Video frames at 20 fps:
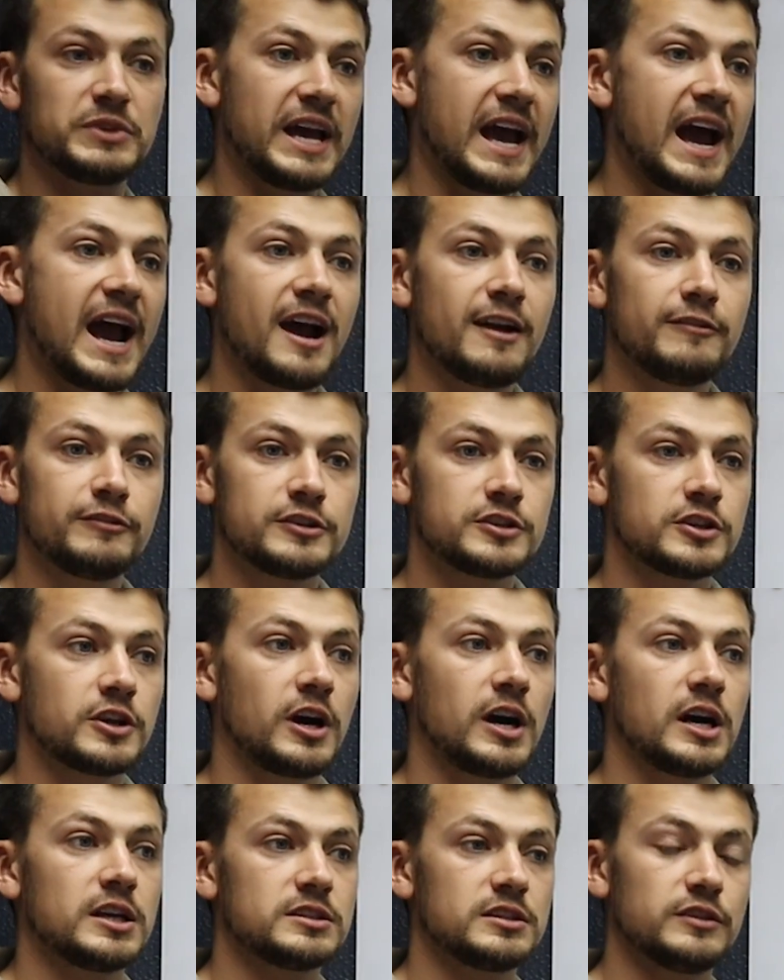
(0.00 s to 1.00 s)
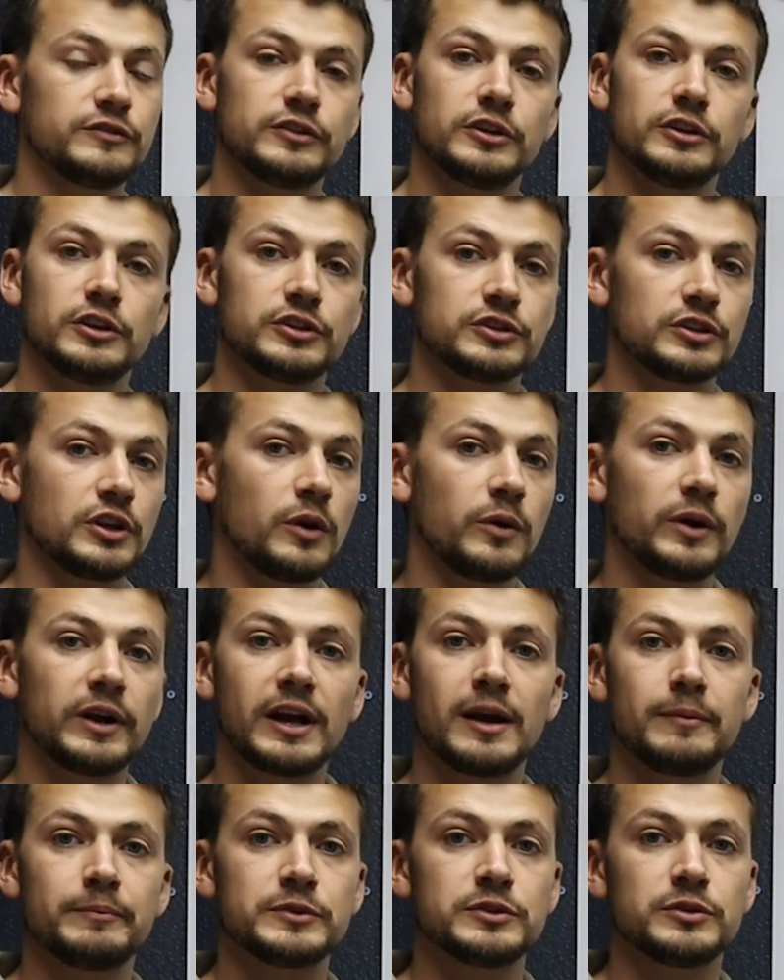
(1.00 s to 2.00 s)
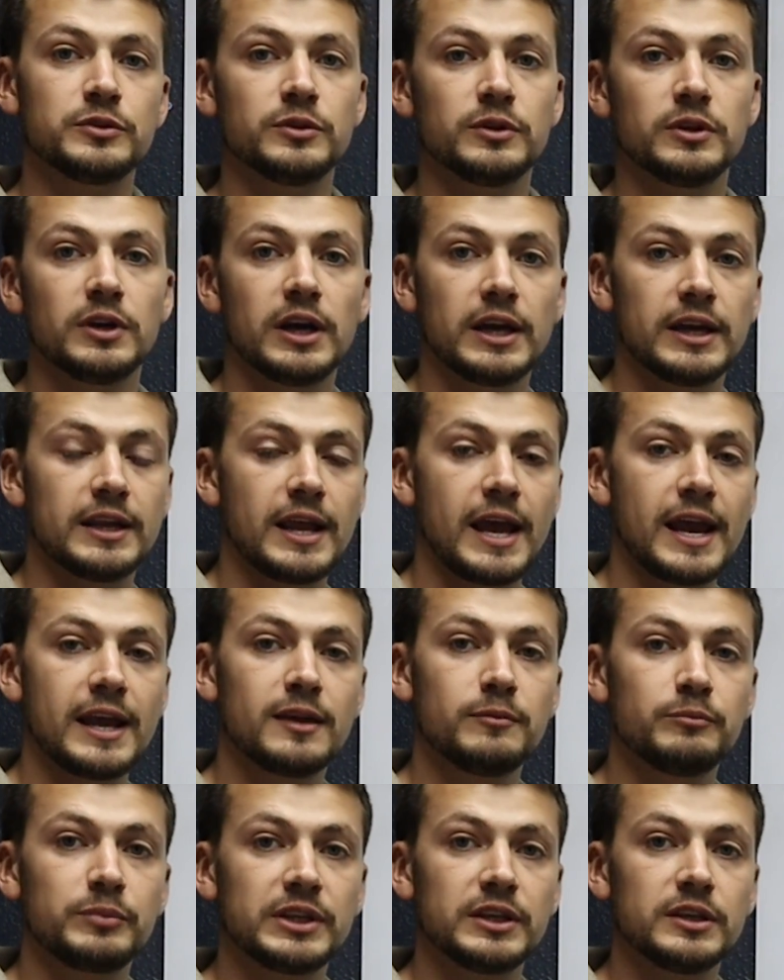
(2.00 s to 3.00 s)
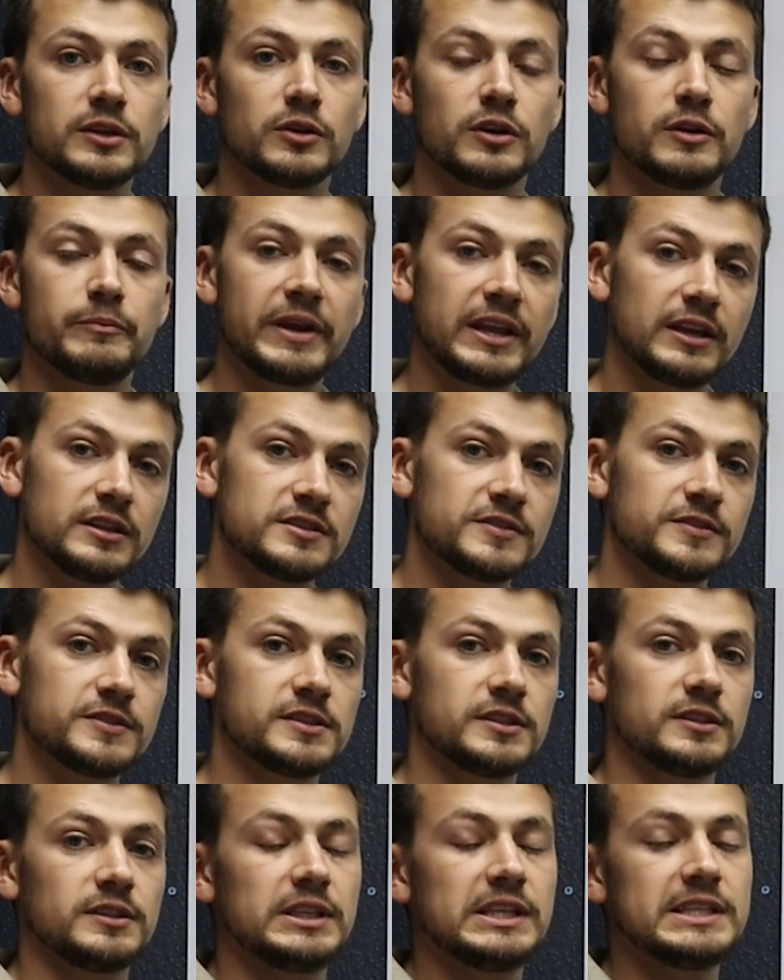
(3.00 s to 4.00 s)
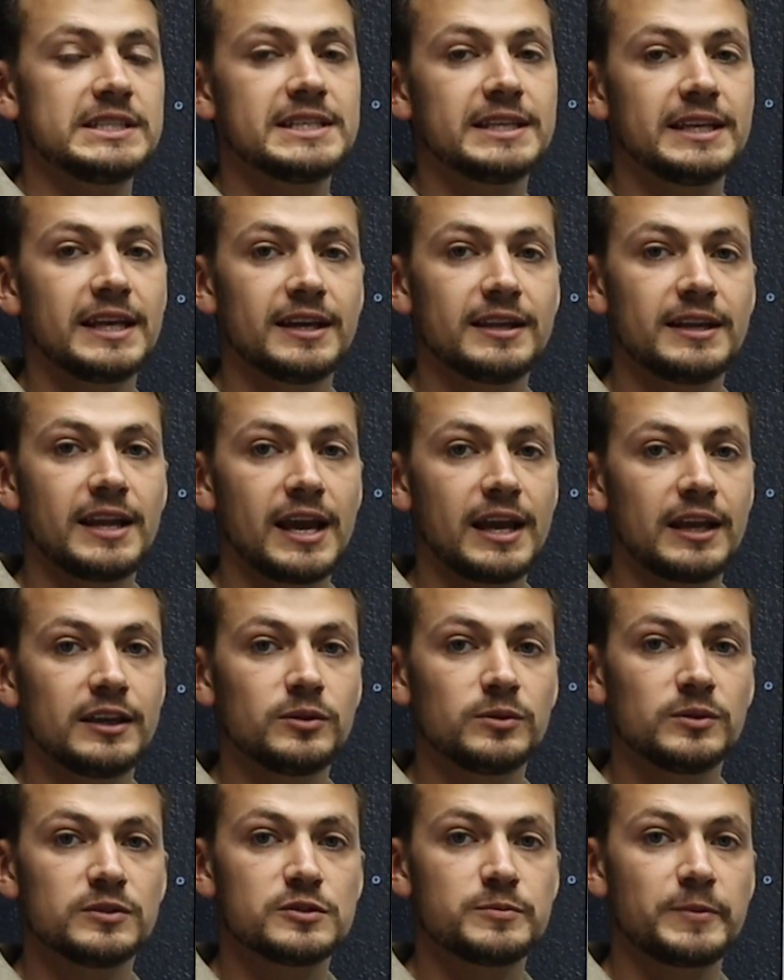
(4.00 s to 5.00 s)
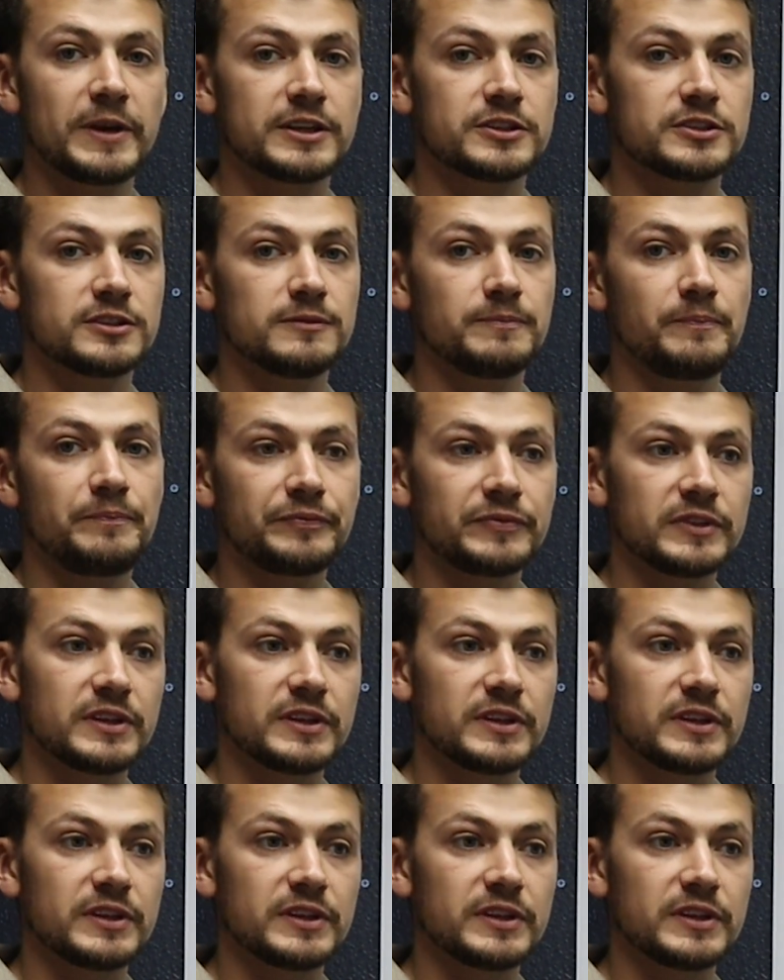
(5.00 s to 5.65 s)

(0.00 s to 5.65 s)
the average cost if you're just going up to an A&P or a maintenance facility to get an annual inspection.